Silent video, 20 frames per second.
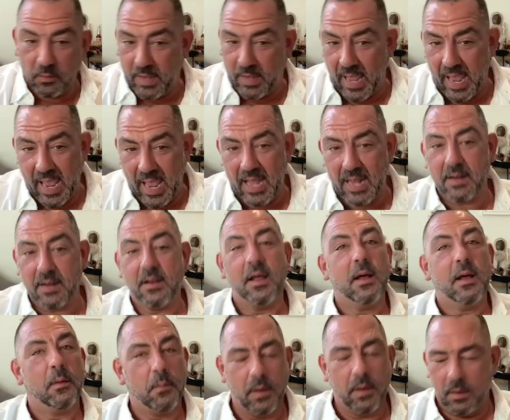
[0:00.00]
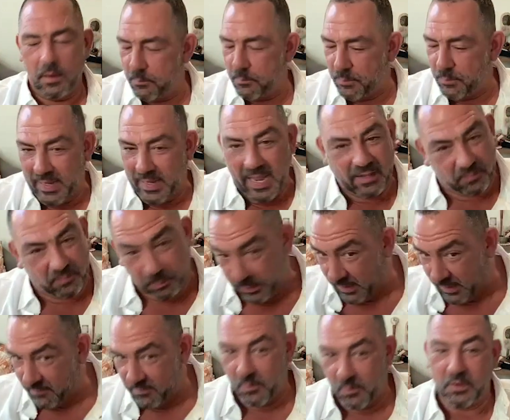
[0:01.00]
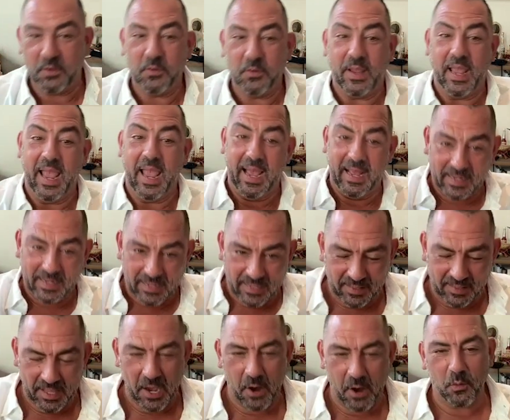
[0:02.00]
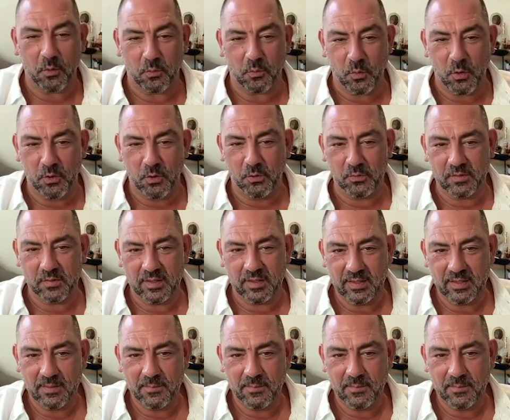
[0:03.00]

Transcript: you can begets believing what you can in the outward world.